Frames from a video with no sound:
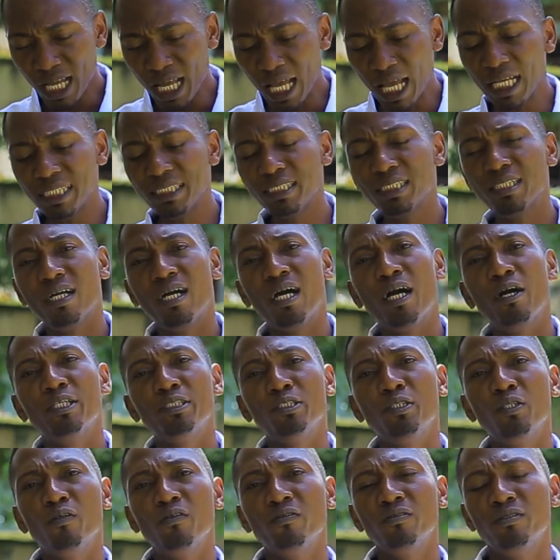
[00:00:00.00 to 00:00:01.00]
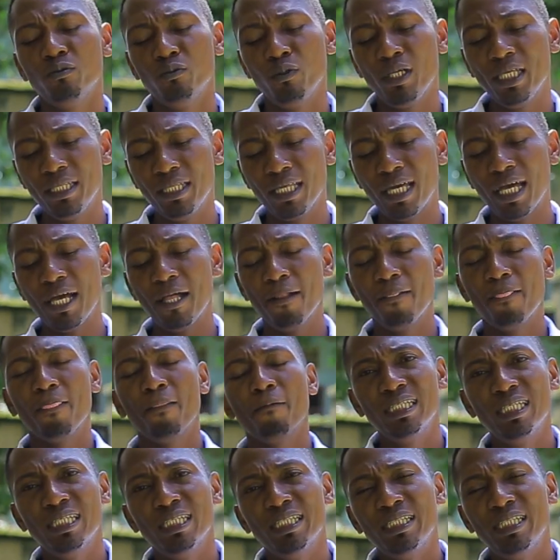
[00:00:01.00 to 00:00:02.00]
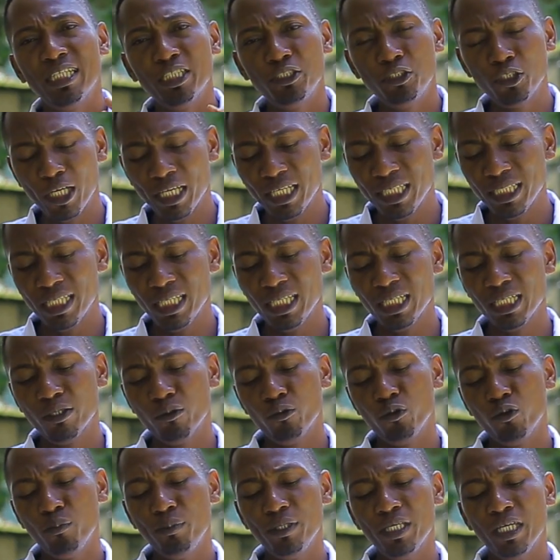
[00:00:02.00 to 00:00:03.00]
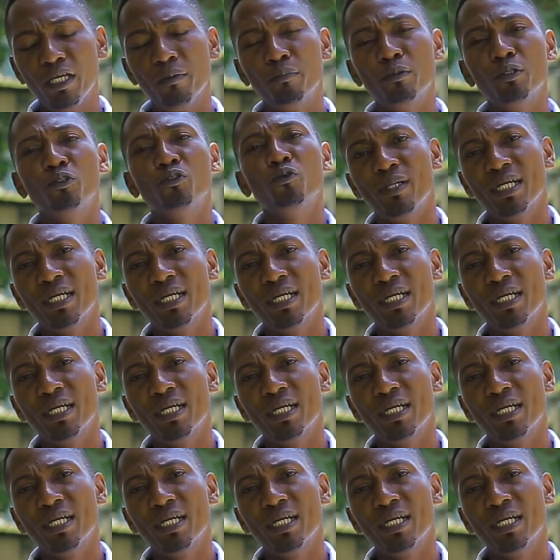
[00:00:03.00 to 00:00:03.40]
ask ourselves whether the joining will be able to